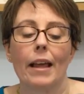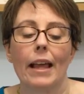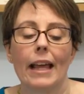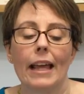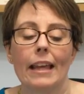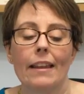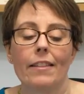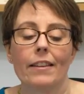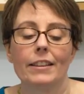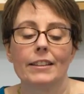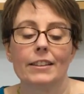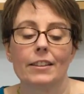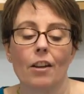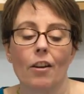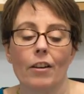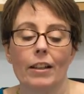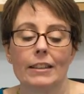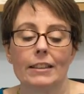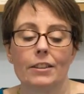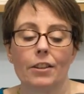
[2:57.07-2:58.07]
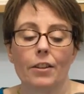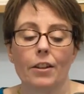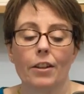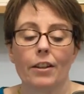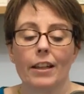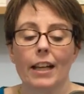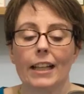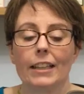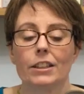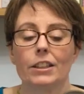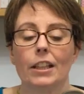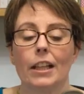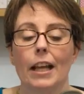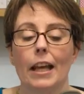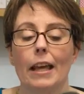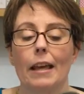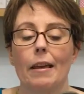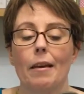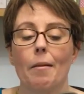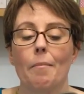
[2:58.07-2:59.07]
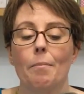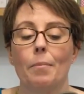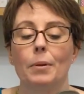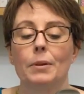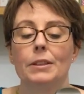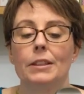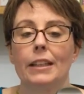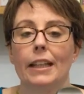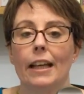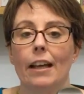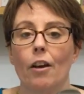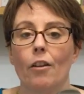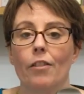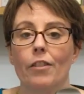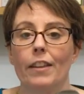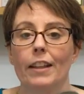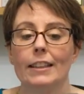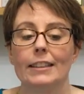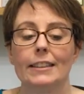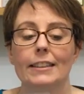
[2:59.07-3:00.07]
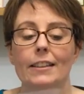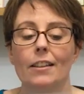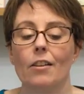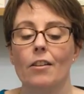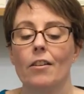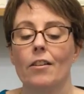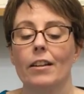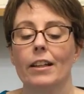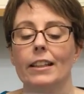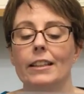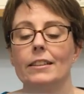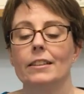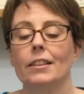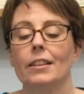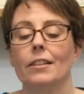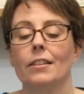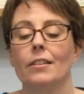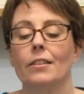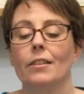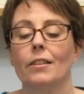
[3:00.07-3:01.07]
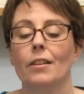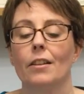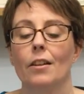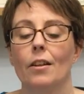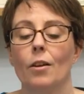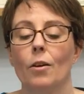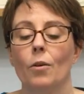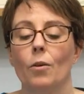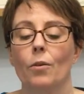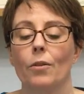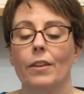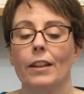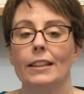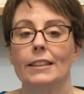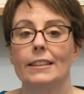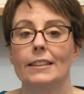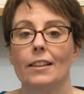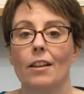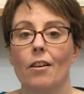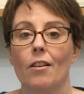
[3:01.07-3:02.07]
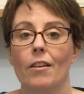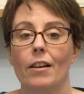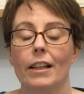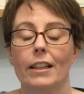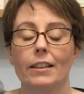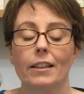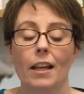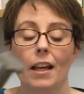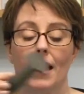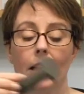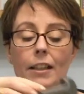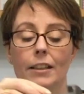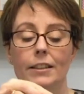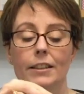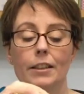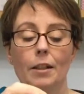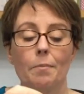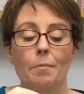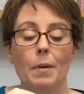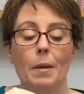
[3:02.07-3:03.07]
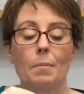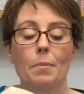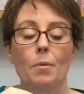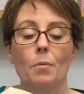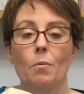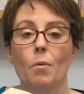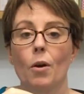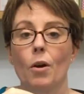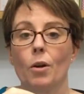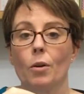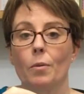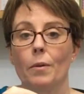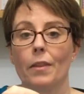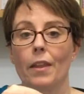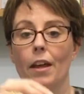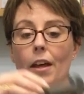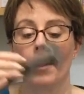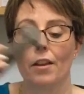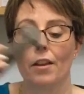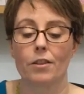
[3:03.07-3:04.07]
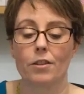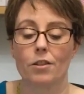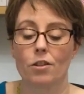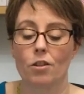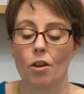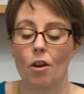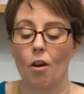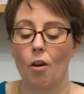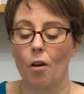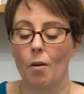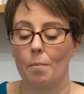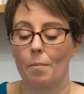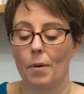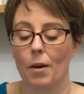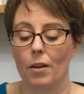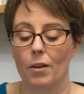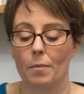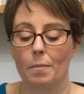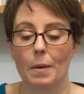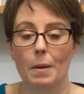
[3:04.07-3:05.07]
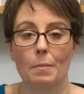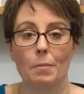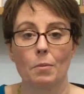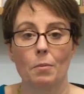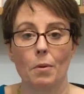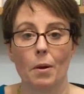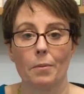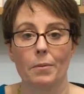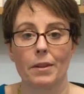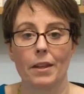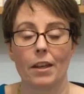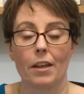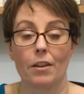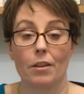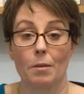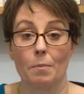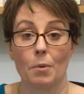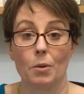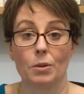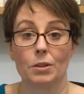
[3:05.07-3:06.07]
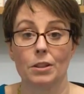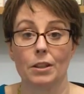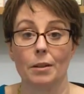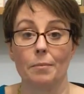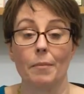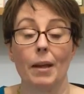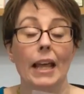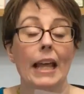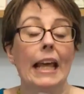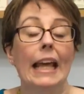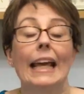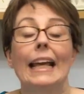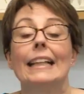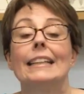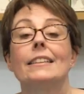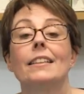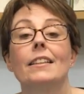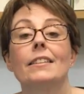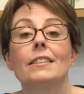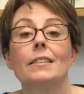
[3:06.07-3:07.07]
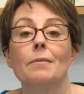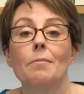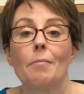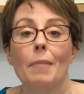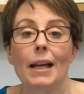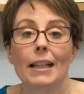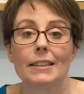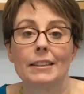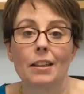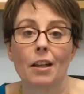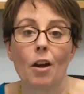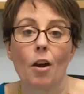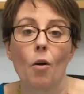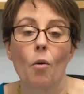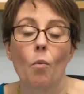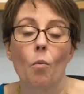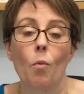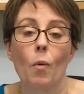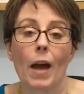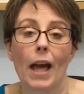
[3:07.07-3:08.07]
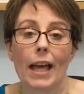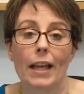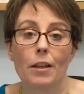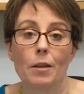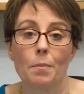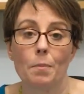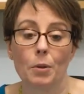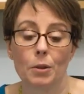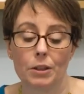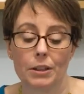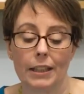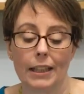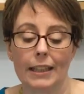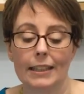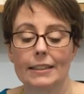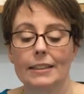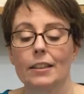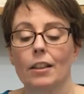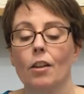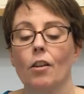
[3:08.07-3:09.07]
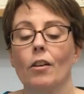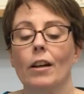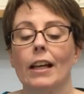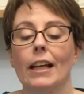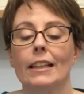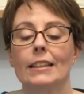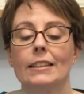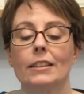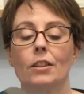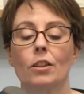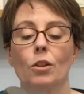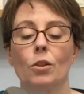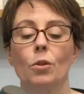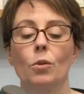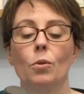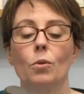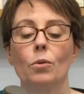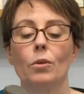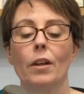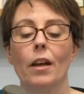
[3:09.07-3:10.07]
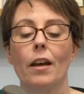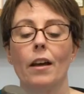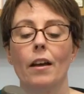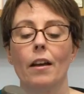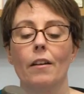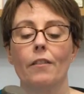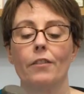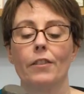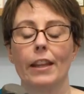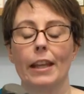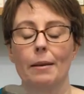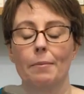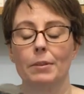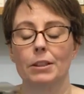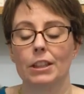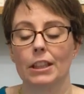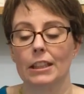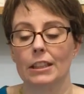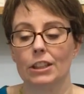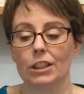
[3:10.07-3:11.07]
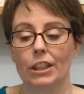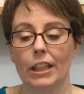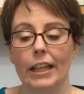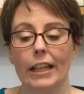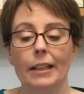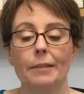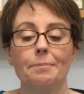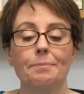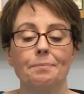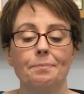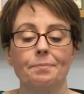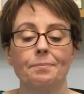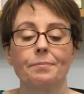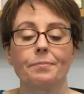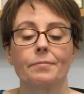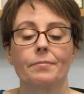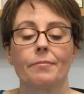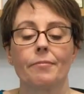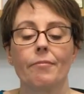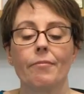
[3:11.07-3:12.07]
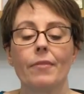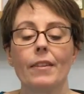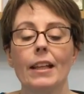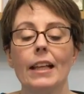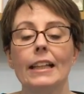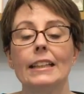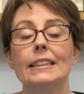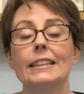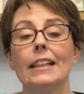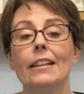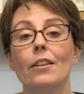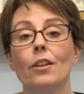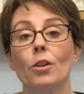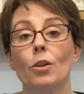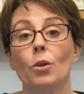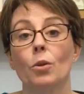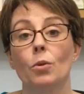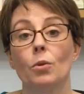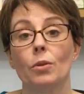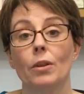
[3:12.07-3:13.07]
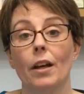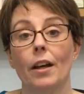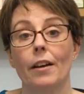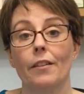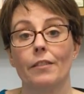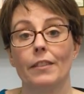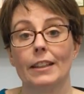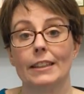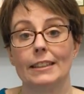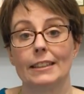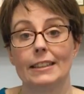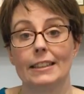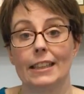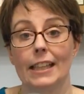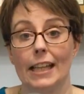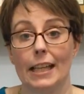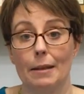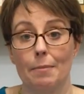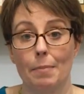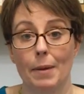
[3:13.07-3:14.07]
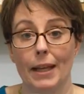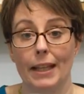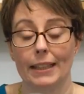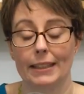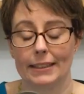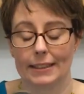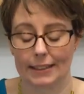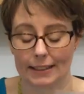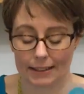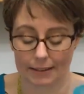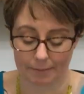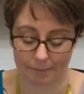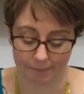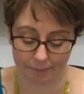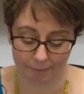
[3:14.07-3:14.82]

either side, so you can actually put it on this side or this side. Some people work with it the top, other people work with it at the bottom. It doesn't matter where you put it so long as the corner of the imaging sheet is in the corner of this T-piece.